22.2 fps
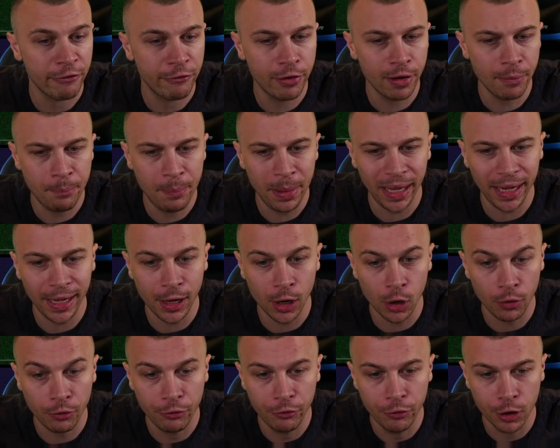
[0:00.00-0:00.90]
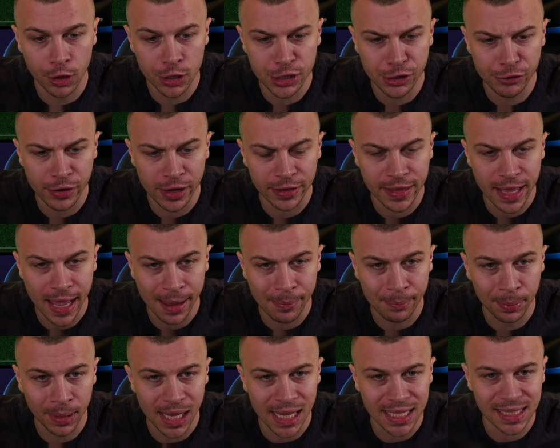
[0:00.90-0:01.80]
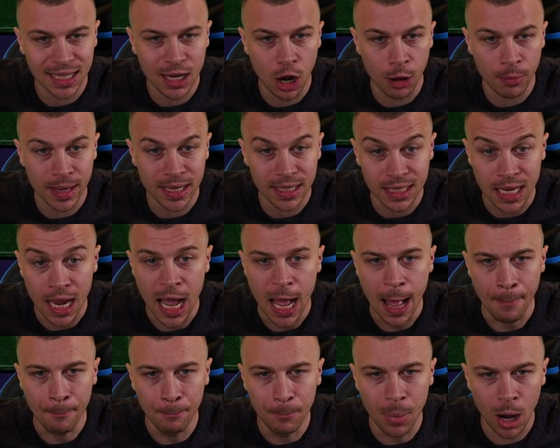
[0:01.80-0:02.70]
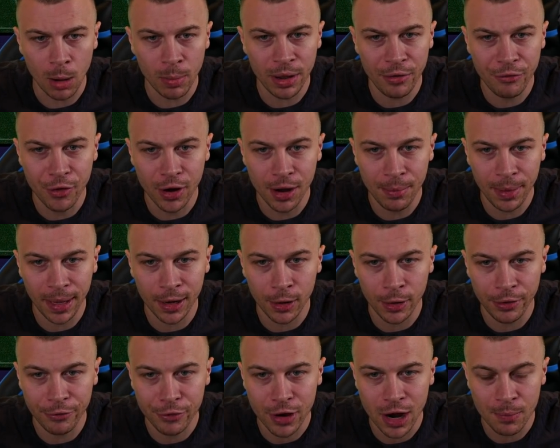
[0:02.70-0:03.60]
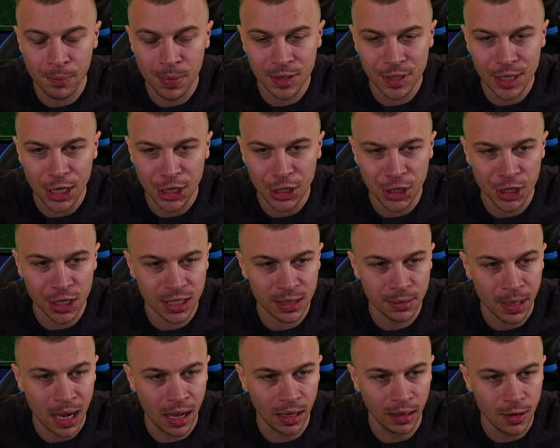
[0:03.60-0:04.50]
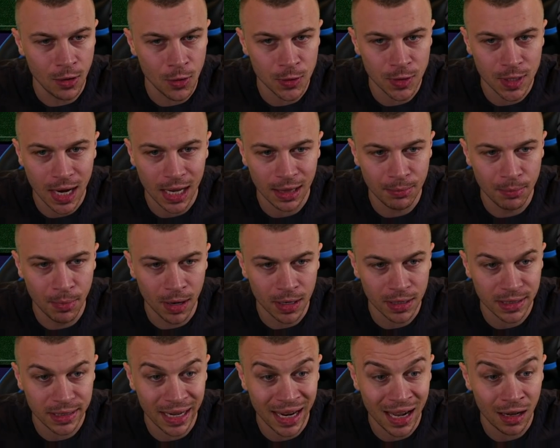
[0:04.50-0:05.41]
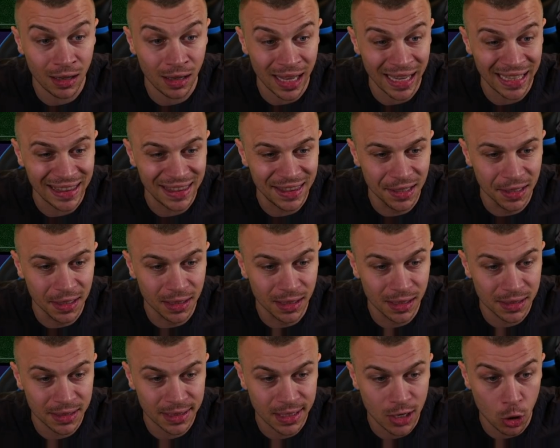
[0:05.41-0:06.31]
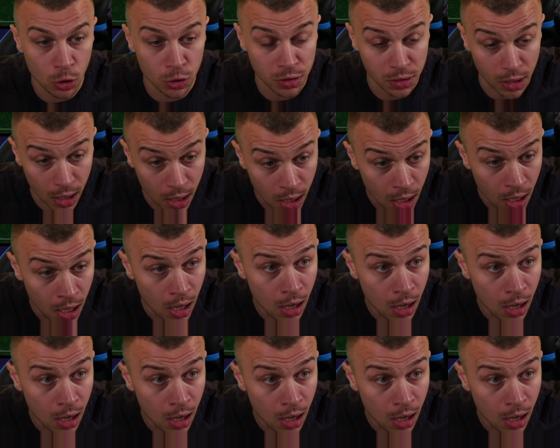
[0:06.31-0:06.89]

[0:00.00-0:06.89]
Fabinho, Virgil van Dijk plus Gomez, Bobby Firmino in front positions alongside Martial and Douglas Costa.